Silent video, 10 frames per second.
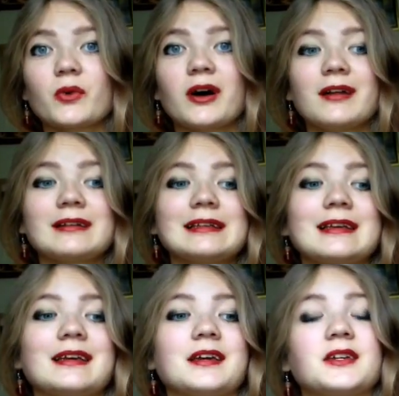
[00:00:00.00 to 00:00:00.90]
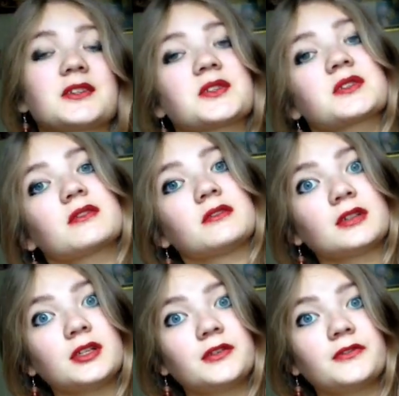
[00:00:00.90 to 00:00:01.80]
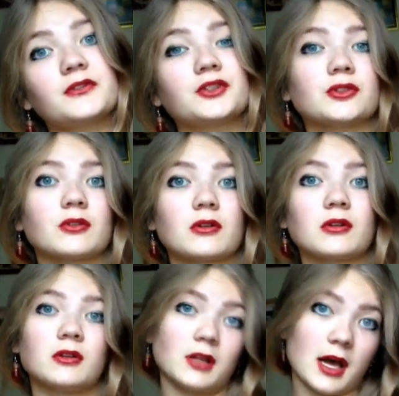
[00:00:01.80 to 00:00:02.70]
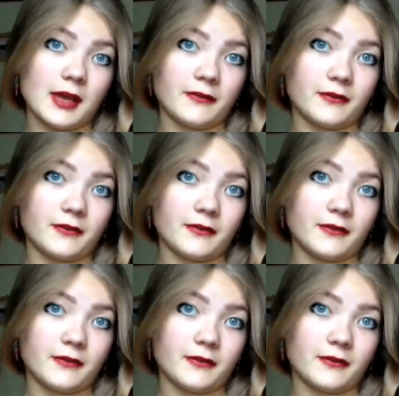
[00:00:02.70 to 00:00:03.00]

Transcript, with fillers: one is live your life